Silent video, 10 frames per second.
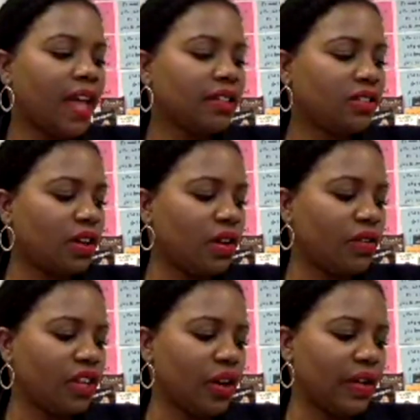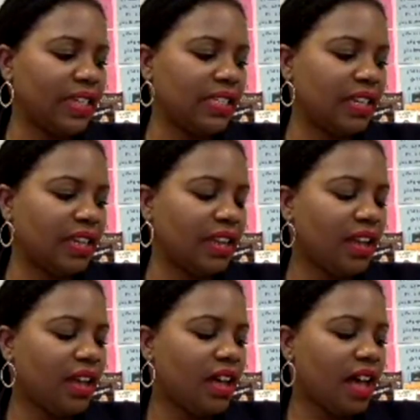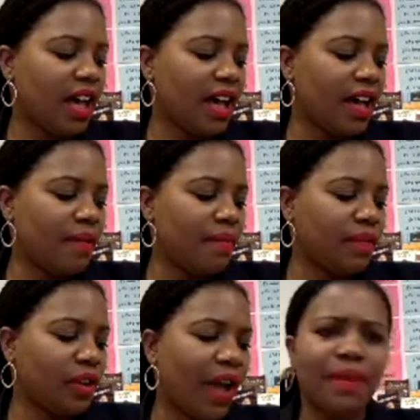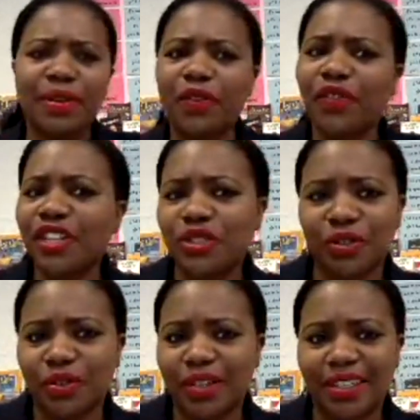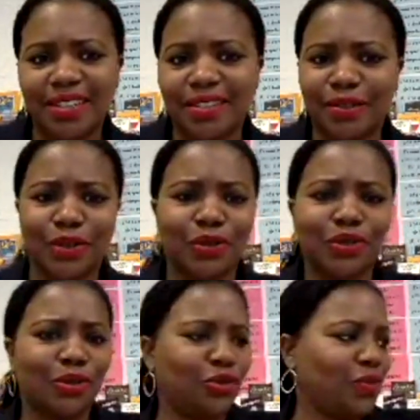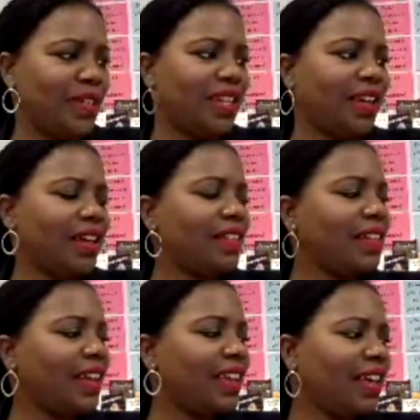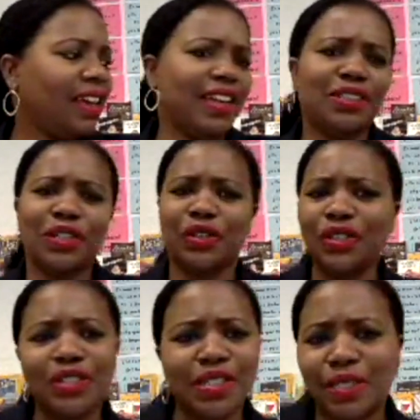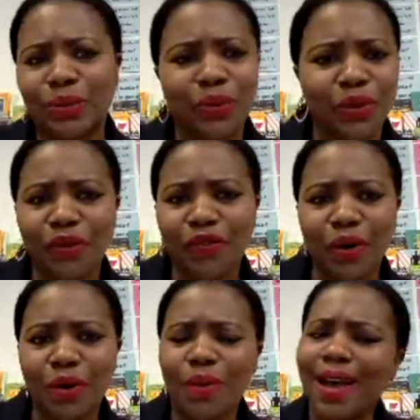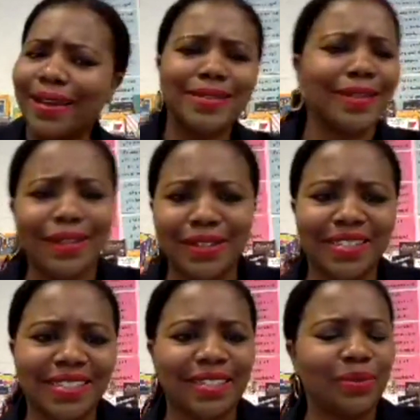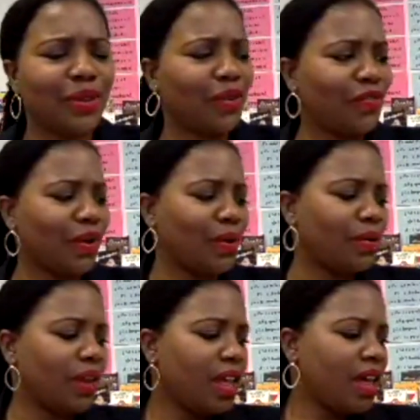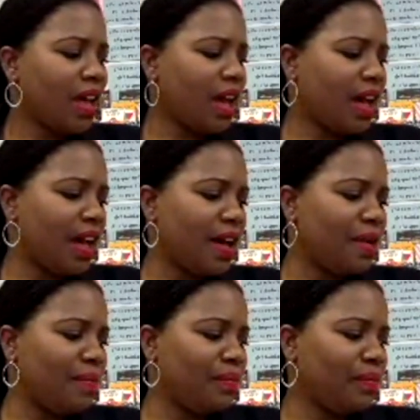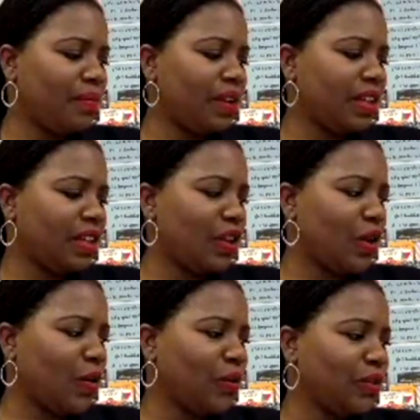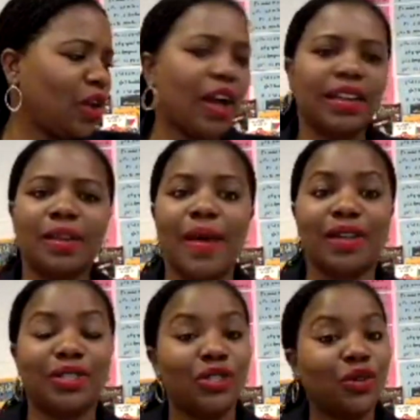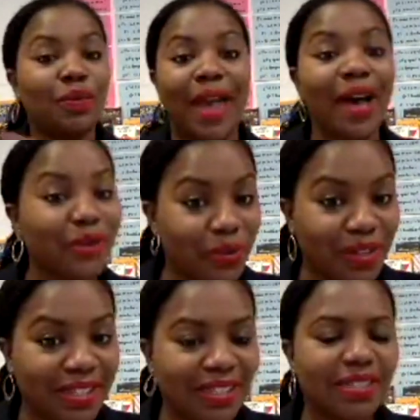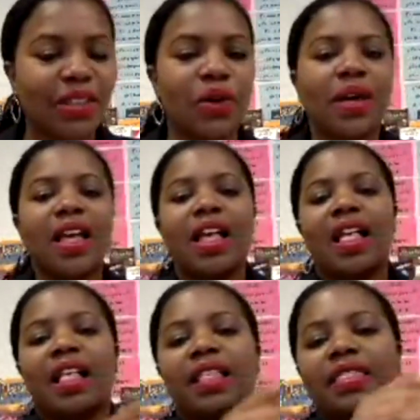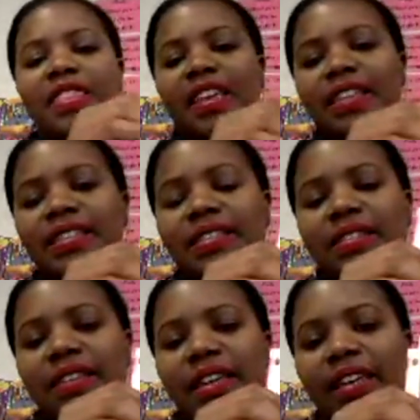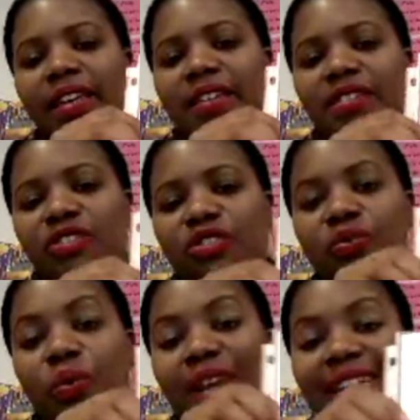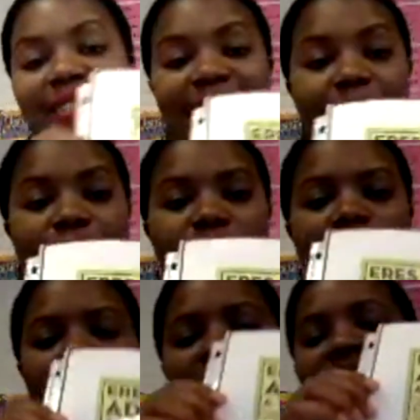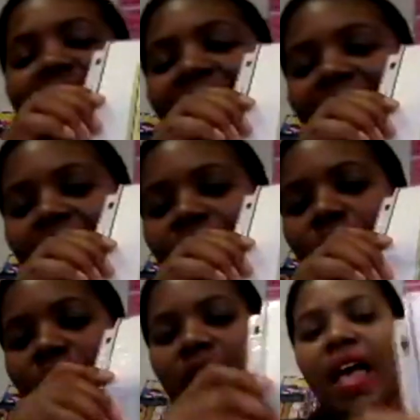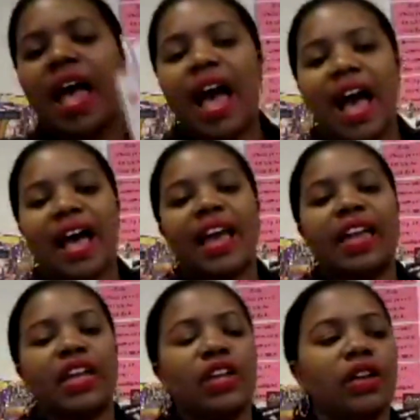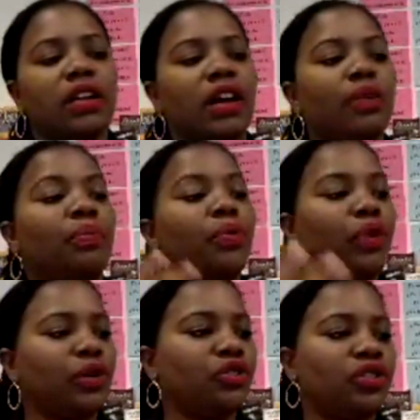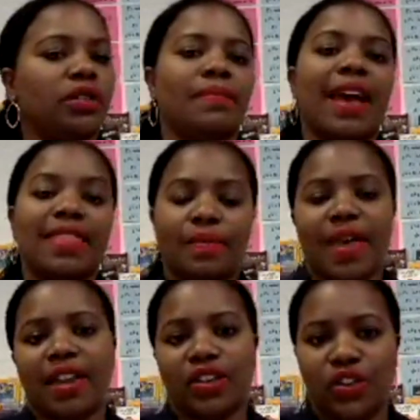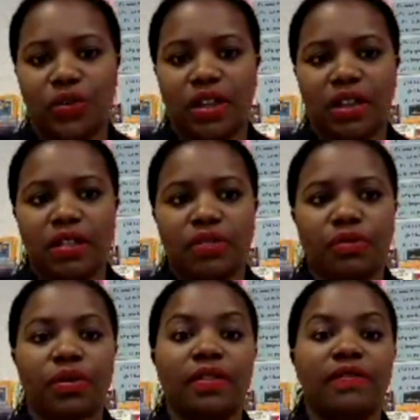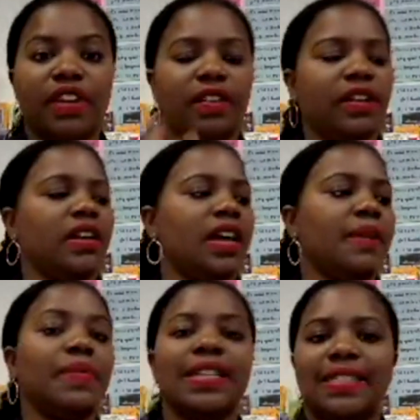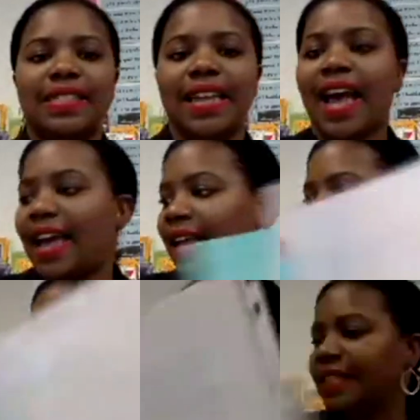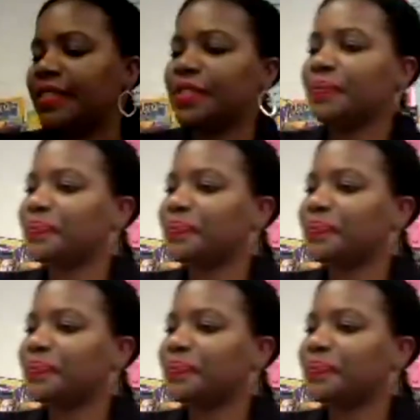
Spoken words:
So, is it, how beneficial is, social media? Like, is it good to sleep with your phone? Why isn't it good to sleep with your phone? Talking about digital boundaries. And so this is just one example of how I approach my thematic unit through a very a CI lens.